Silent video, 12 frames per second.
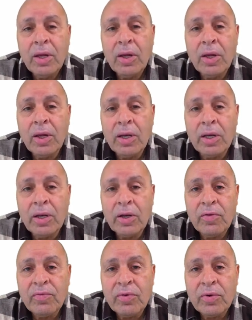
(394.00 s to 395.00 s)
a
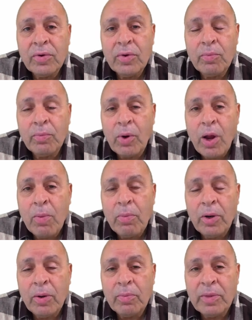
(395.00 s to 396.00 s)
liver
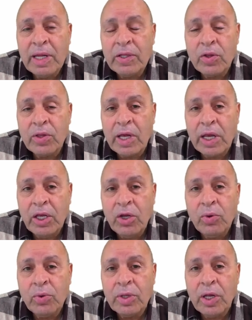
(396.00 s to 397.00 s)
problem that is
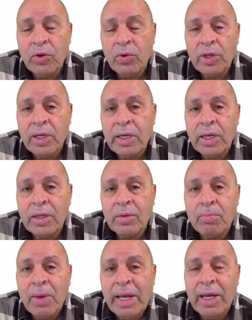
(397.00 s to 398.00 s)
acute and you think it
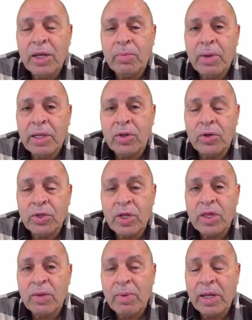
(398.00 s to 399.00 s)
may get better. It's
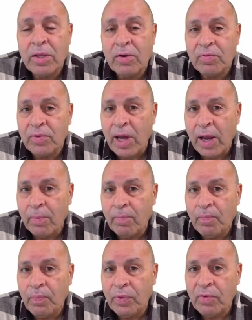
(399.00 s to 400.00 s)
just a matter of time,
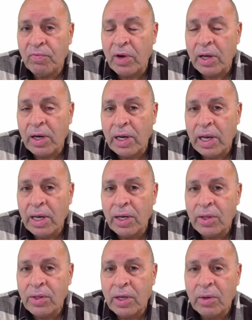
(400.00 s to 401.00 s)
viral
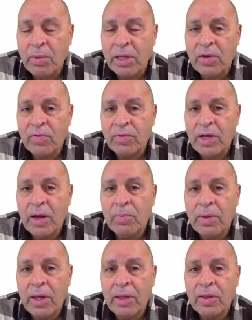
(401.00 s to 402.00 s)
illness, and a matter of time
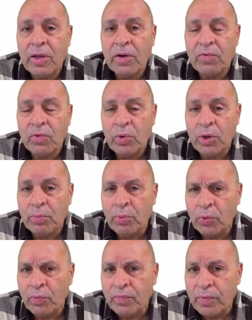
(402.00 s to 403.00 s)
then the liver will improve.